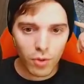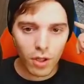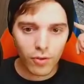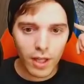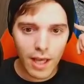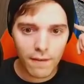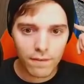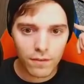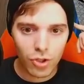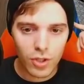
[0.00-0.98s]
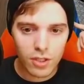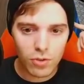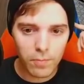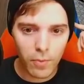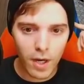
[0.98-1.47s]
We already have
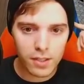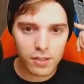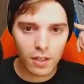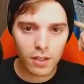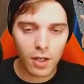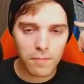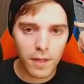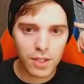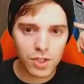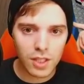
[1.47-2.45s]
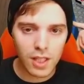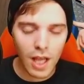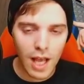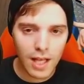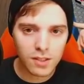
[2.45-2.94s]
3-2 prizers on our bench. He
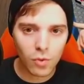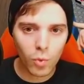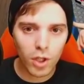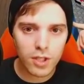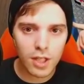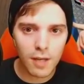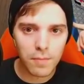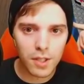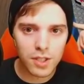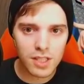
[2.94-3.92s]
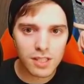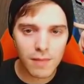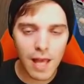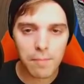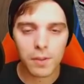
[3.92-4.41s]
has the water type energy,
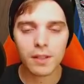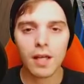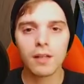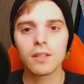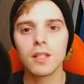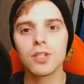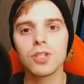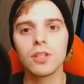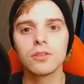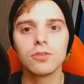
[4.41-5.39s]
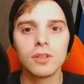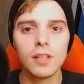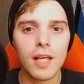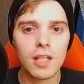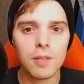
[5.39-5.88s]
slapping down the energy onto
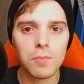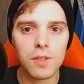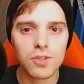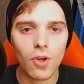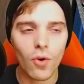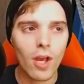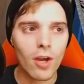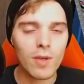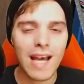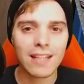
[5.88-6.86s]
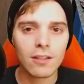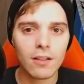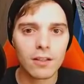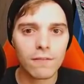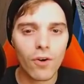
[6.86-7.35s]
the ADP. So we had
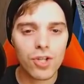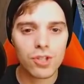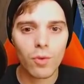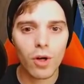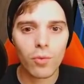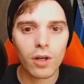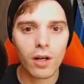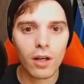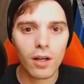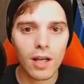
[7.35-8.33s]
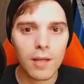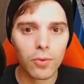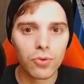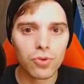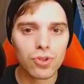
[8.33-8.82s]
the version where we're
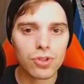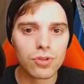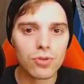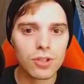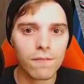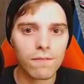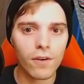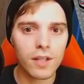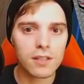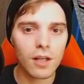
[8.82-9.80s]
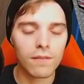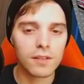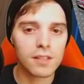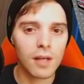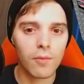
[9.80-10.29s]
able to just do some funky stuff,
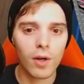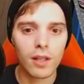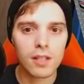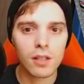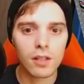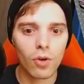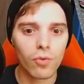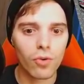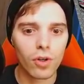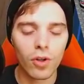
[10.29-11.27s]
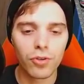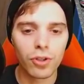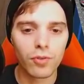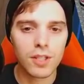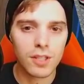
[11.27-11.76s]
and this time around he's gonna go for an Alter
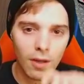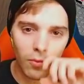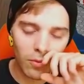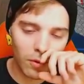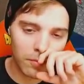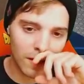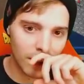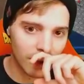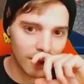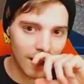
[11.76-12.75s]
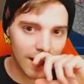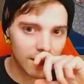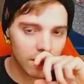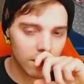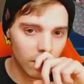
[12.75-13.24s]
Creation, and we will be in a
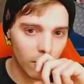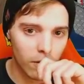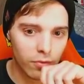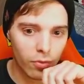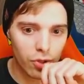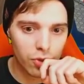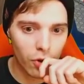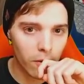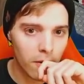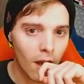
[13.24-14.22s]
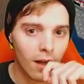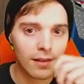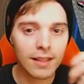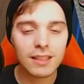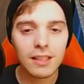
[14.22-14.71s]
nasty scenario for sure,
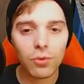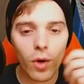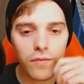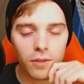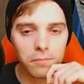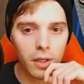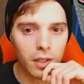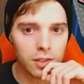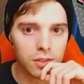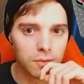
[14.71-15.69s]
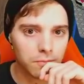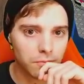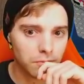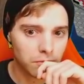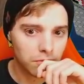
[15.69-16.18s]
unless he whiffs on Boss,
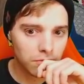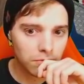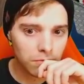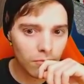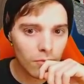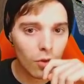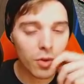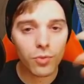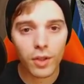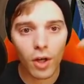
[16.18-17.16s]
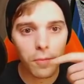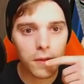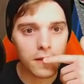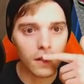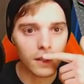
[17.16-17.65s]
which we hope
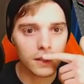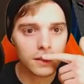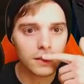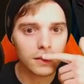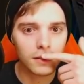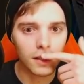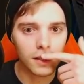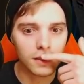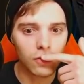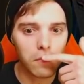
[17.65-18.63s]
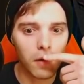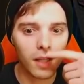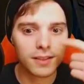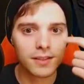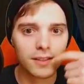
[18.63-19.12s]
he does. There's no
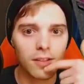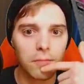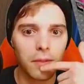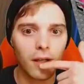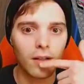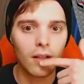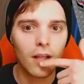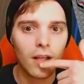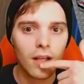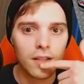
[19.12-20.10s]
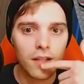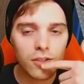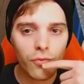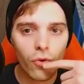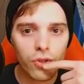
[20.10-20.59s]
Boss in this card pile.
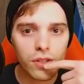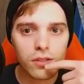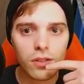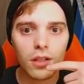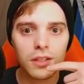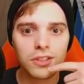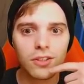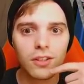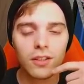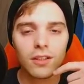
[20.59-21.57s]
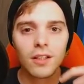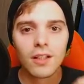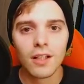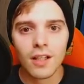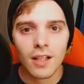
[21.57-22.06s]
There's of course Saucer
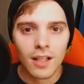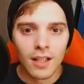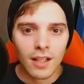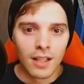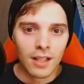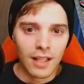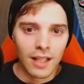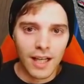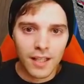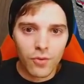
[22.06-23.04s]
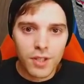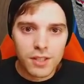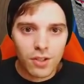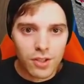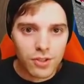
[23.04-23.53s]
and a
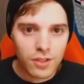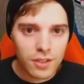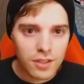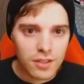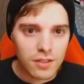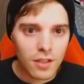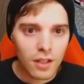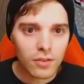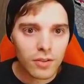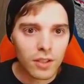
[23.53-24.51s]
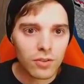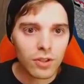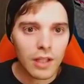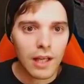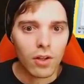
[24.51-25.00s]
Researcher. This is not looking
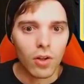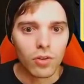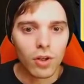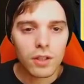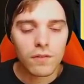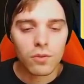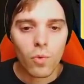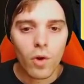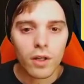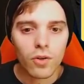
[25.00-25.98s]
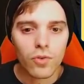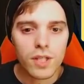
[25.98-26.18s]
good at all. Not even one